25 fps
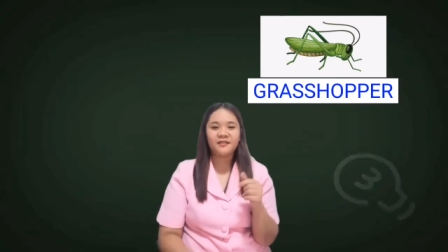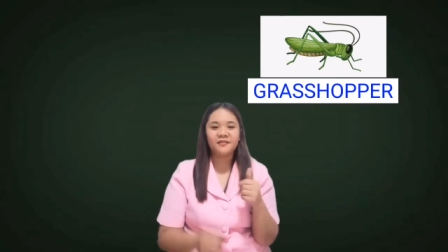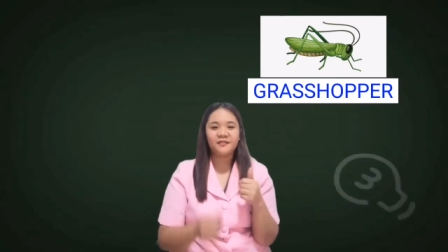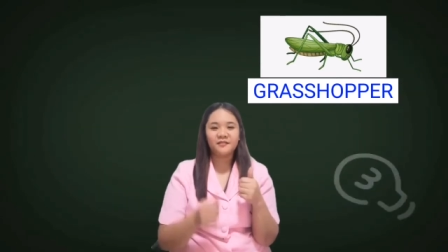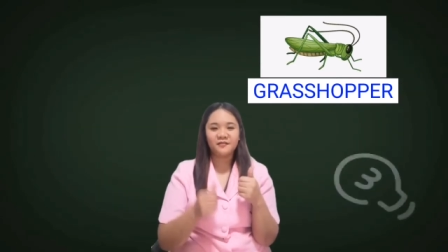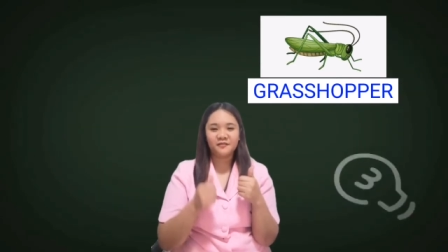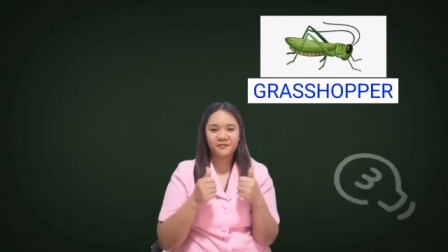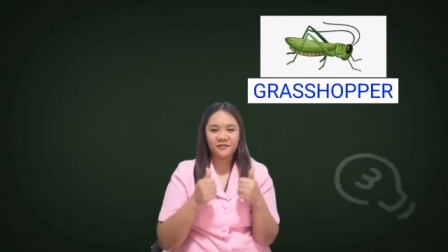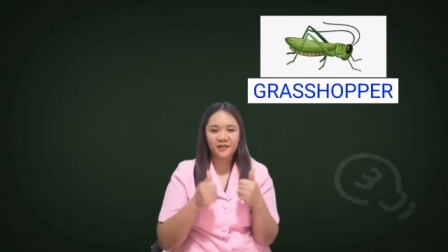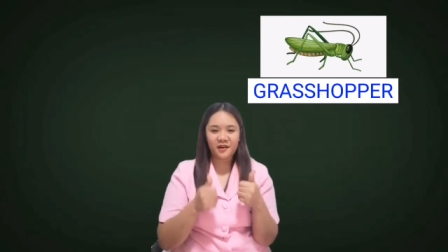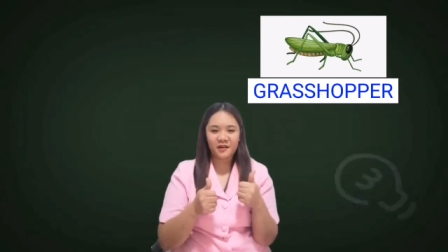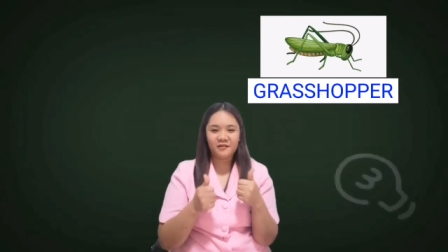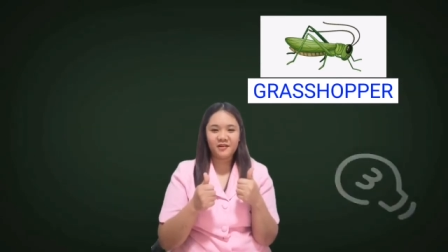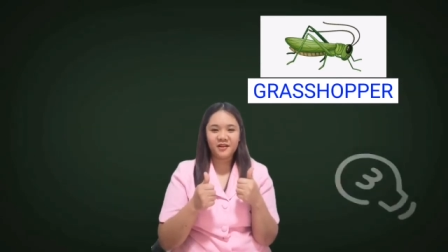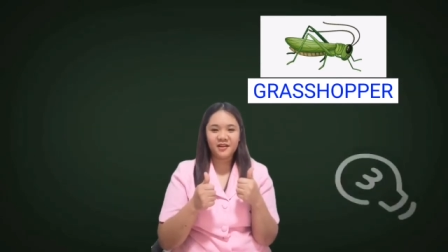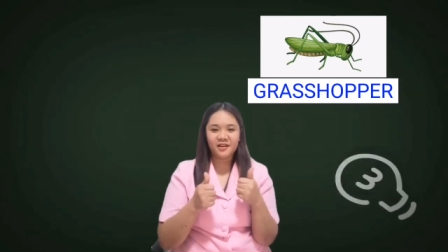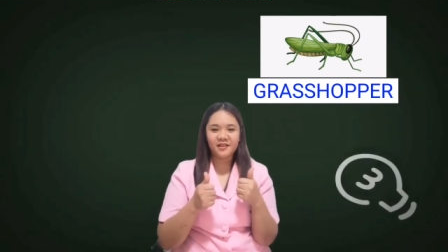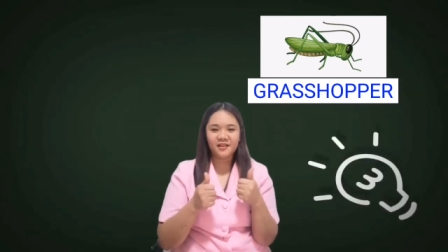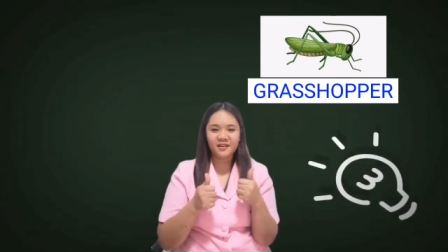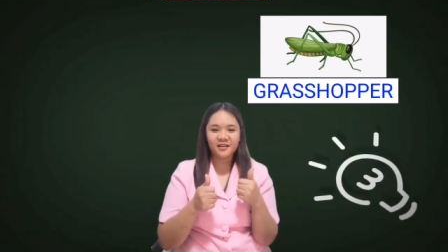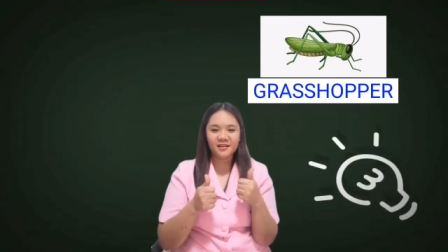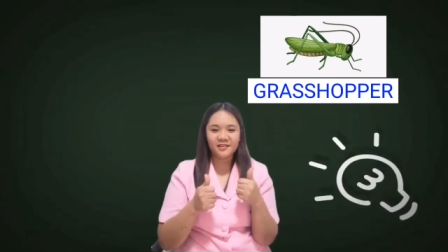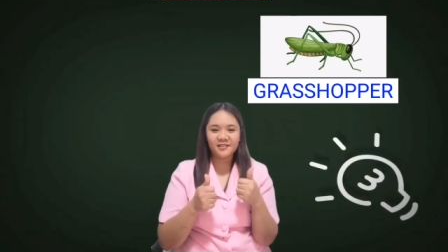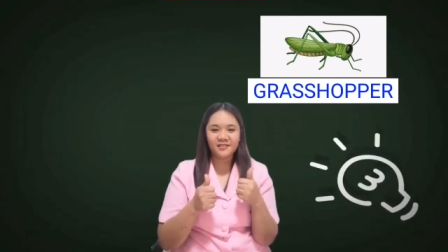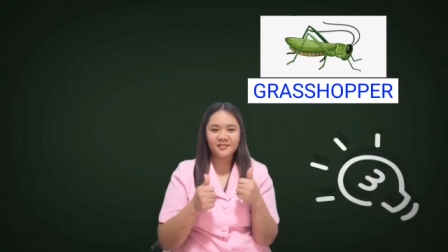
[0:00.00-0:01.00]
Very
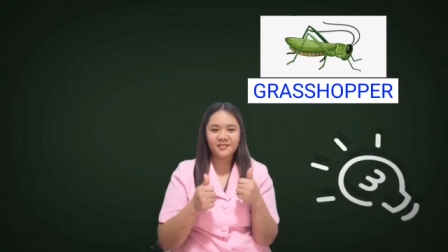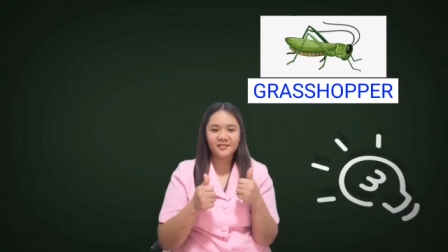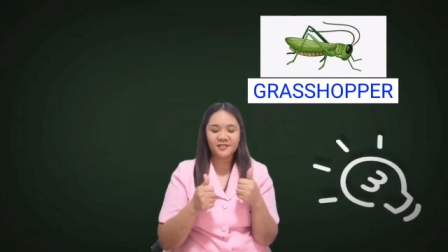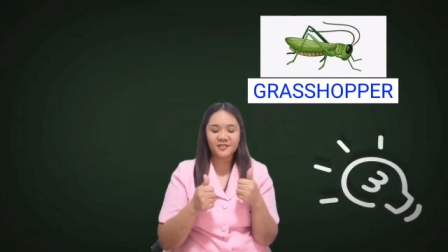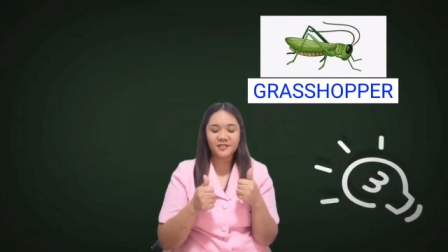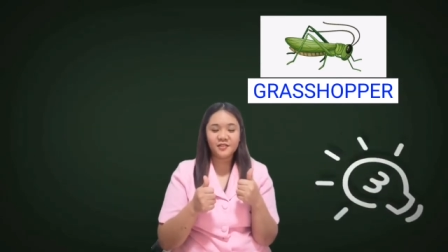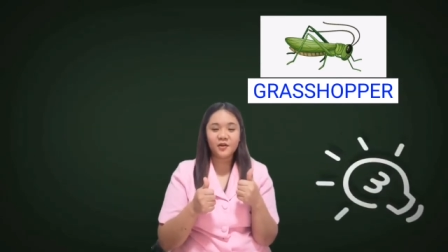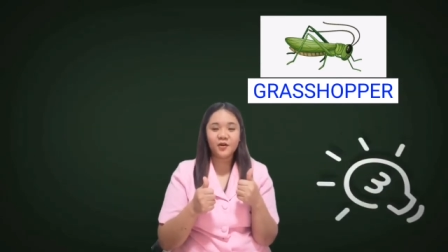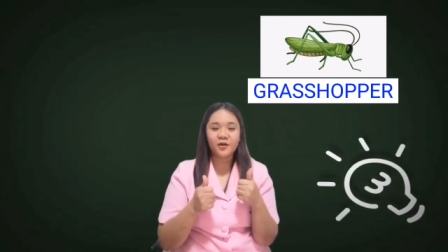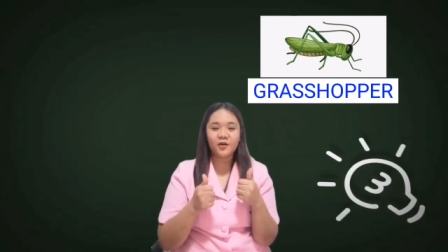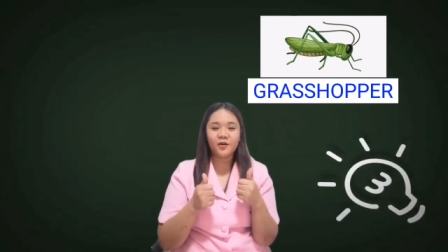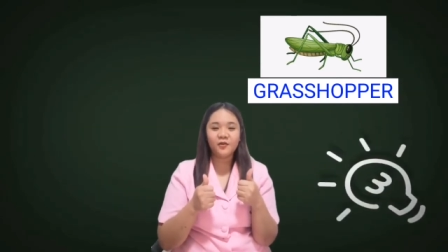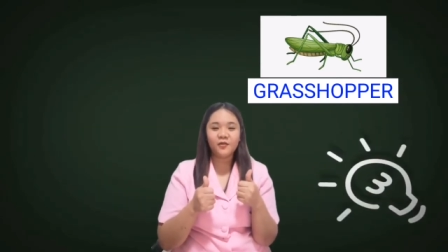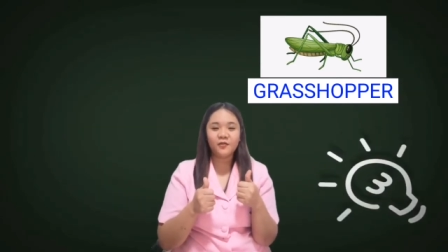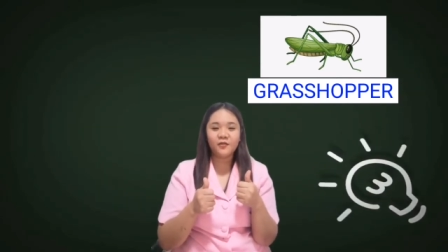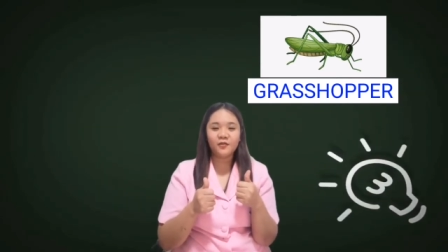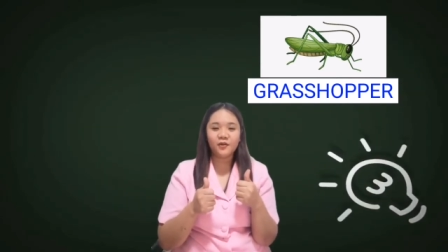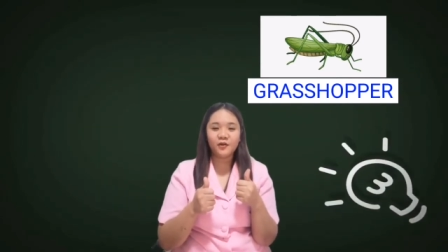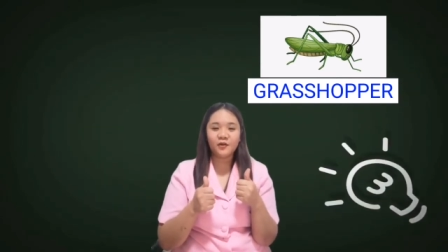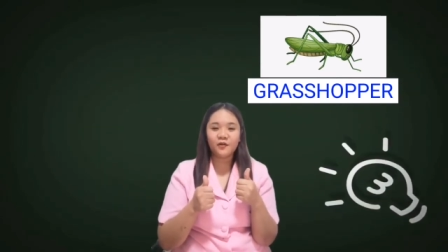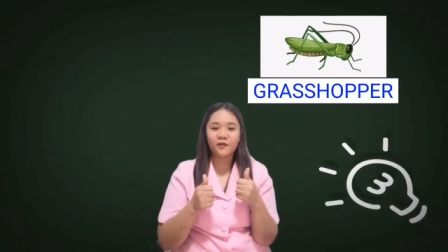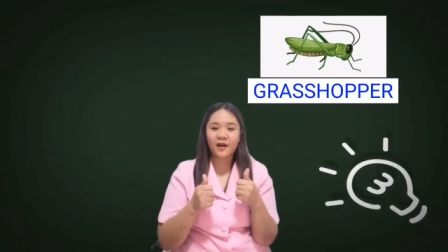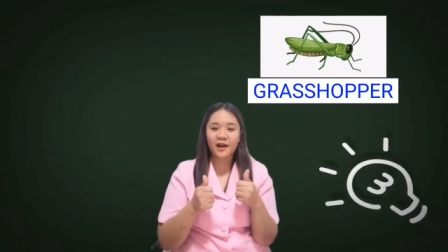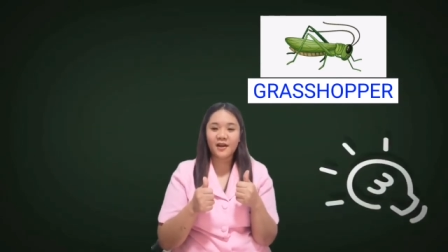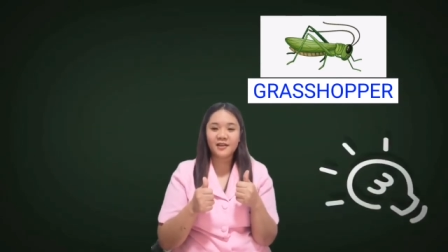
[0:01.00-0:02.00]
good. So the
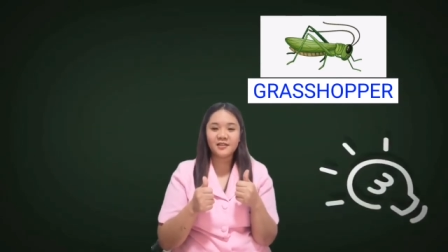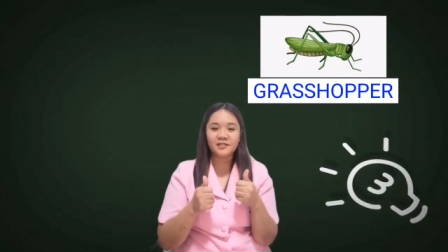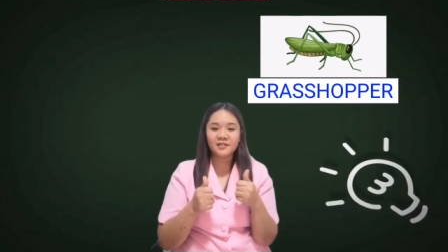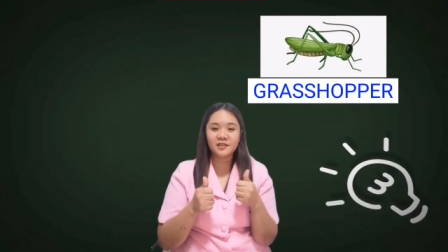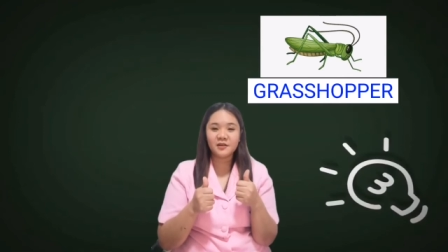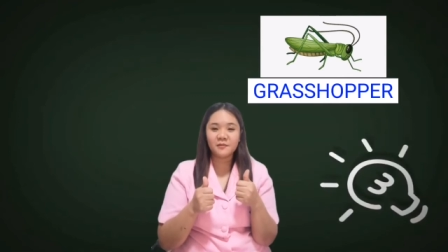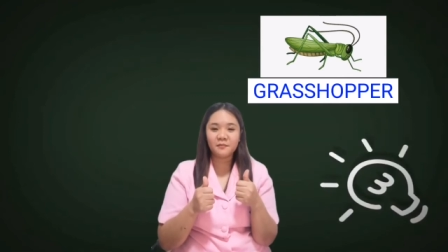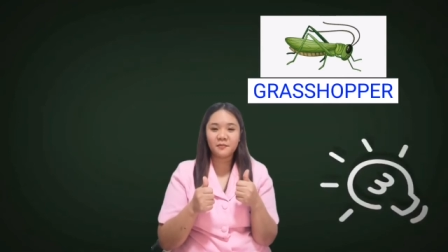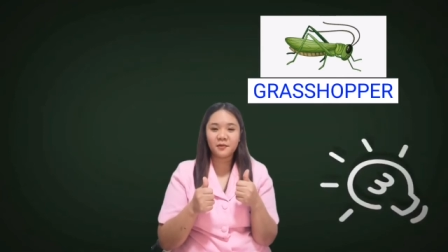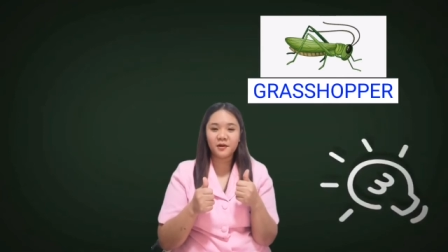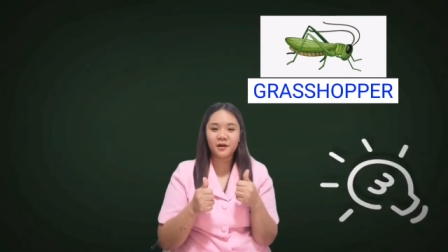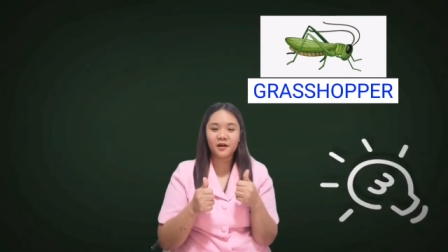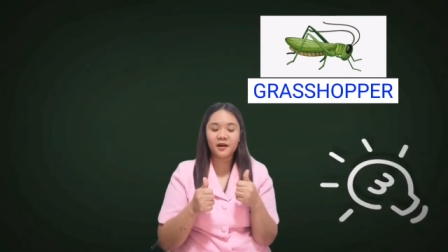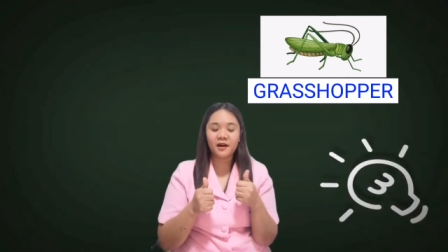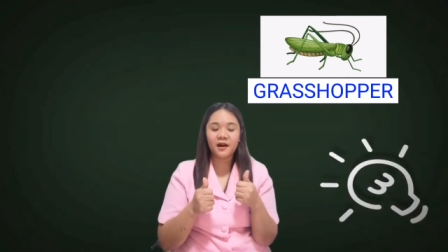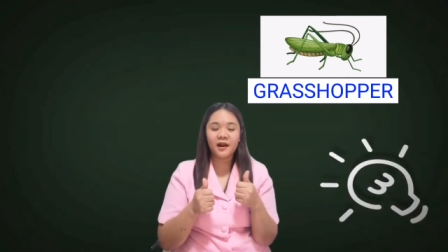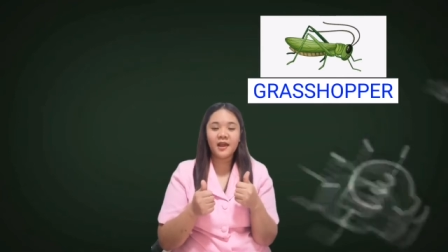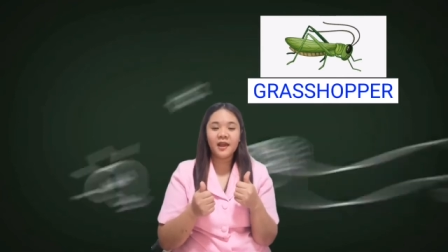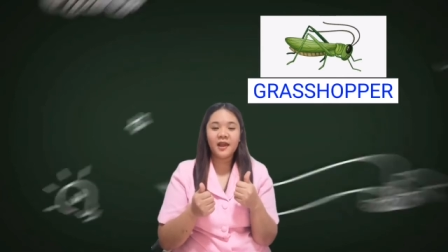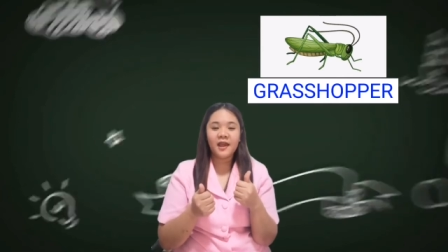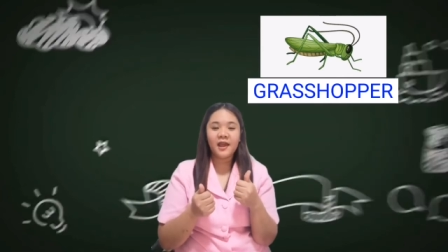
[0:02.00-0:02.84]
grasshopper